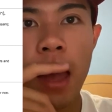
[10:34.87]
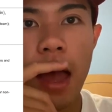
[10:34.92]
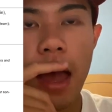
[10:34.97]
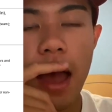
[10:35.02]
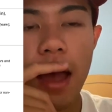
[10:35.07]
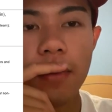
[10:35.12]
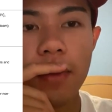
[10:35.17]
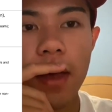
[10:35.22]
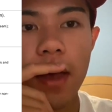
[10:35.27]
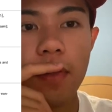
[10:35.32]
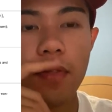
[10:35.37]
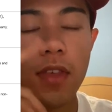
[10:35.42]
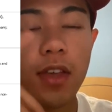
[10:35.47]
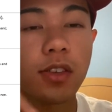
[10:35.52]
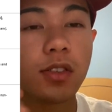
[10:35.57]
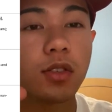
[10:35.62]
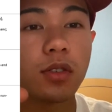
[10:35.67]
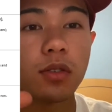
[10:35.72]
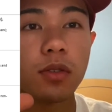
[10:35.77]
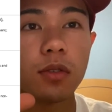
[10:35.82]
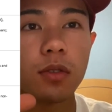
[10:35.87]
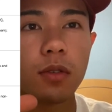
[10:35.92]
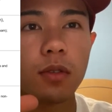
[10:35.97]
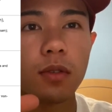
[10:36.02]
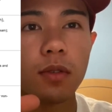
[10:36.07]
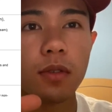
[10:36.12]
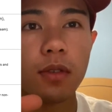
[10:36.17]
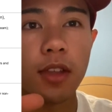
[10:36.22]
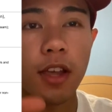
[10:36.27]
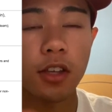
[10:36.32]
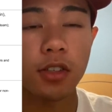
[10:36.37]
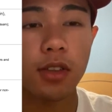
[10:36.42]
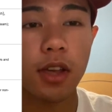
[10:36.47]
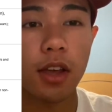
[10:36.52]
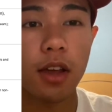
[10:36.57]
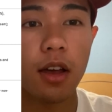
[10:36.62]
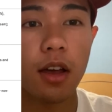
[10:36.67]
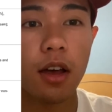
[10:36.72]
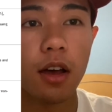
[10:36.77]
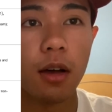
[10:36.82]
And then this next
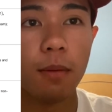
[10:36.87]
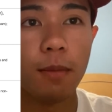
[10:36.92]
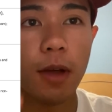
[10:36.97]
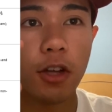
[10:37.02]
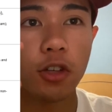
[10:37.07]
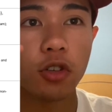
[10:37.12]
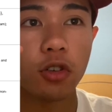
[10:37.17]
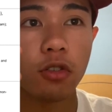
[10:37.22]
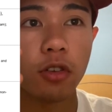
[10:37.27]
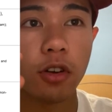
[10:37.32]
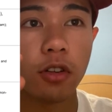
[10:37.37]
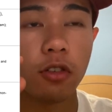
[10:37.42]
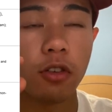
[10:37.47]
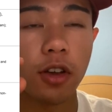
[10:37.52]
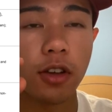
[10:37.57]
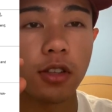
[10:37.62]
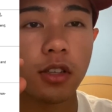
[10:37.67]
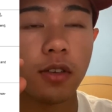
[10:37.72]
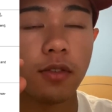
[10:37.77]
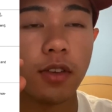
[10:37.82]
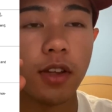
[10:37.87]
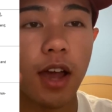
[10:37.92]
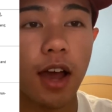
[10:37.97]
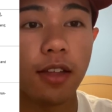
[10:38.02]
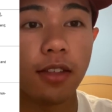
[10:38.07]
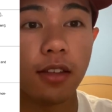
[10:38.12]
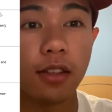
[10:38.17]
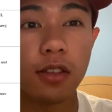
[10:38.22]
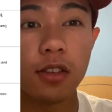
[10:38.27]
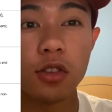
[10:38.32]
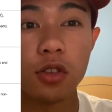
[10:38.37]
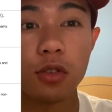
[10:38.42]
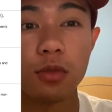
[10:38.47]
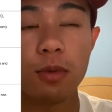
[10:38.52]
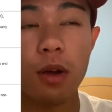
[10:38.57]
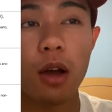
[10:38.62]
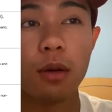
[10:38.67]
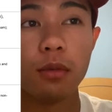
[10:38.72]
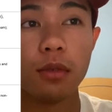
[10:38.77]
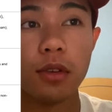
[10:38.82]
extracurricular activity, I think this was
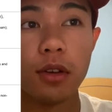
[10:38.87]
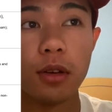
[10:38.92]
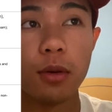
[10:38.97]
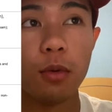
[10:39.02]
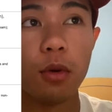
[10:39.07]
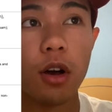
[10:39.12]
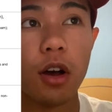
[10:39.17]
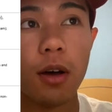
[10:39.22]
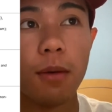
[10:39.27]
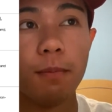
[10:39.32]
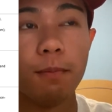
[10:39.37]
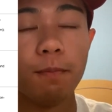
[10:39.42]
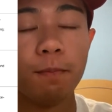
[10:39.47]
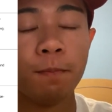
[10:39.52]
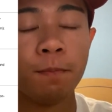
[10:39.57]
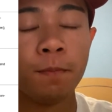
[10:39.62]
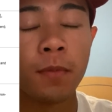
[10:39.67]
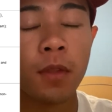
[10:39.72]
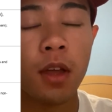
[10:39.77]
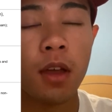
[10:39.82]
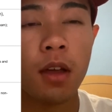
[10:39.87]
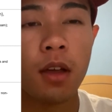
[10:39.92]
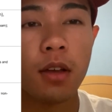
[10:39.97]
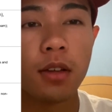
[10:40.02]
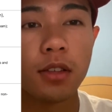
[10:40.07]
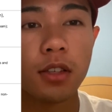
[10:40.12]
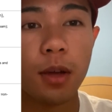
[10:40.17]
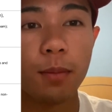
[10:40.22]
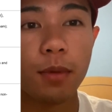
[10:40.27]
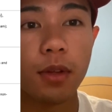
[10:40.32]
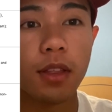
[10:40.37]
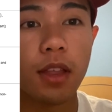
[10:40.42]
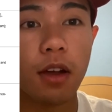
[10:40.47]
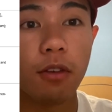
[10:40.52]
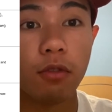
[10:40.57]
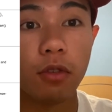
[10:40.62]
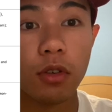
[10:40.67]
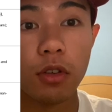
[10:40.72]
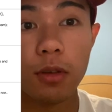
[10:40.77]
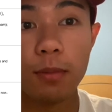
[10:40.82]
probably something
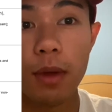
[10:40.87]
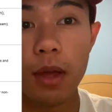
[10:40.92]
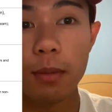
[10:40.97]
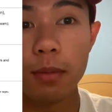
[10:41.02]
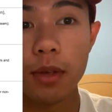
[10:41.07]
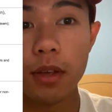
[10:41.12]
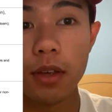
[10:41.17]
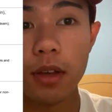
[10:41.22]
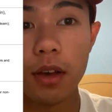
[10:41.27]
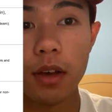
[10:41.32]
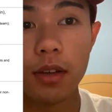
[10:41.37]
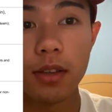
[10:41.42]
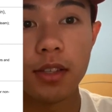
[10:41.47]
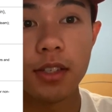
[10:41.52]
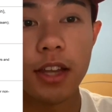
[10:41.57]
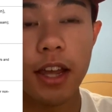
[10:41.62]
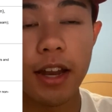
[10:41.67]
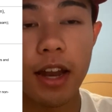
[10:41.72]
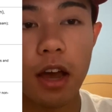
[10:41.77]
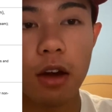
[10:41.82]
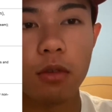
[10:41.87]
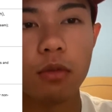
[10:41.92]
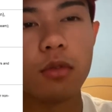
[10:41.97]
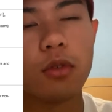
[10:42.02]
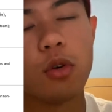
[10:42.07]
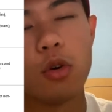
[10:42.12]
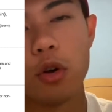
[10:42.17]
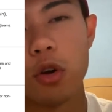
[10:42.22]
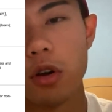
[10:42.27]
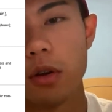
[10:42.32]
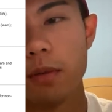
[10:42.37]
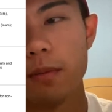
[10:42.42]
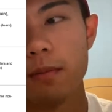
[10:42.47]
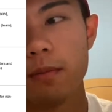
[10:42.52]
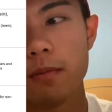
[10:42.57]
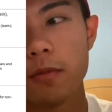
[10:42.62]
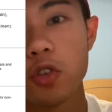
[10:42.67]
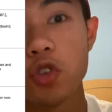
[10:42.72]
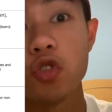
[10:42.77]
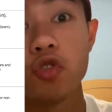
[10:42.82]
that really made me stand out, or
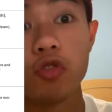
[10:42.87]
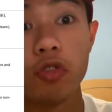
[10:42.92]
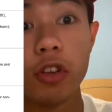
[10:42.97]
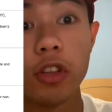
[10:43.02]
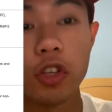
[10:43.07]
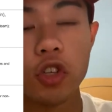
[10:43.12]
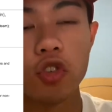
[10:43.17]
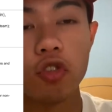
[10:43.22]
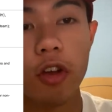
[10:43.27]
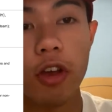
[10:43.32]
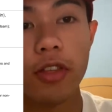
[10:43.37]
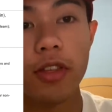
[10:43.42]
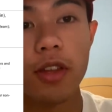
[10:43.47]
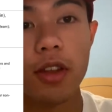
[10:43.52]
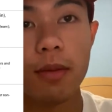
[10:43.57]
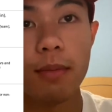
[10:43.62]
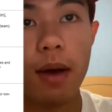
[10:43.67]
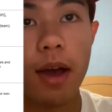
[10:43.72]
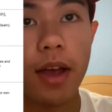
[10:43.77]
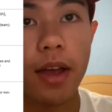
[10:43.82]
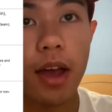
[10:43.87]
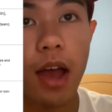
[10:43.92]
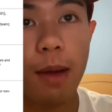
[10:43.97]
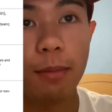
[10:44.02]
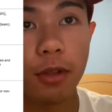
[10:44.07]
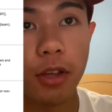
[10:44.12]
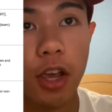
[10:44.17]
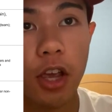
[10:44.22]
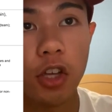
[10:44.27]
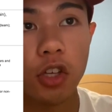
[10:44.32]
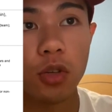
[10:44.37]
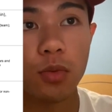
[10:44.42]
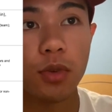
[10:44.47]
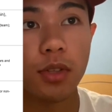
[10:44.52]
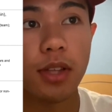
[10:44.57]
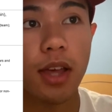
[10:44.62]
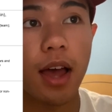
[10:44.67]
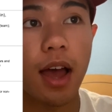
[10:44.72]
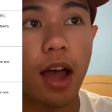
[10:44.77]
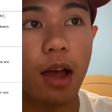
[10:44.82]
really strengthened my application,
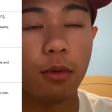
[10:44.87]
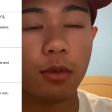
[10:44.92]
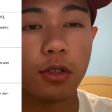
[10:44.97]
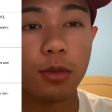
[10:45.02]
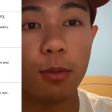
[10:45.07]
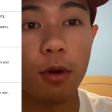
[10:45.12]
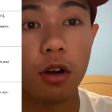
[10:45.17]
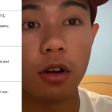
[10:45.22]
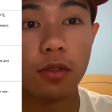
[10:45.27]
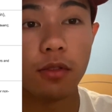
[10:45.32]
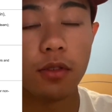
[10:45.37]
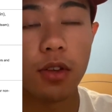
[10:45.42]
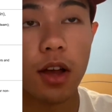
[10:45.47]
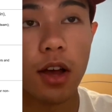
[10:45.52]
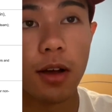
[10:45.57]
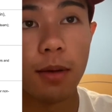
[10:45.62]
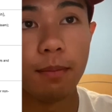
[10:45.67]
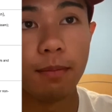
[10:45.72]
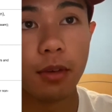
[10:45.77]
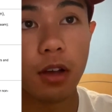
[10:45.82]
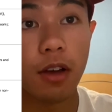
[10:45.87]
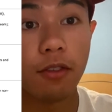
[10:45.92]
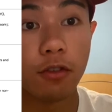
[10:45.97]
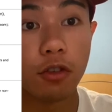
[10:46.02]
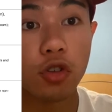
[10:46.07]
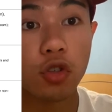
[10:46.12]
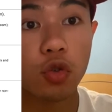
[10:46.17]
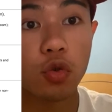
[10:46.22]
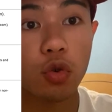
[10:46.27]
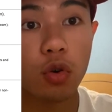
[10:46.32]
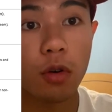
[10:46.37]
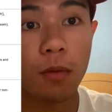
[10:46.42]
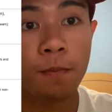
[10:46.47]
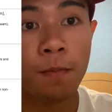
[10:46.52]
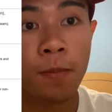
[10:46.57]
was that I was a part of governor's school.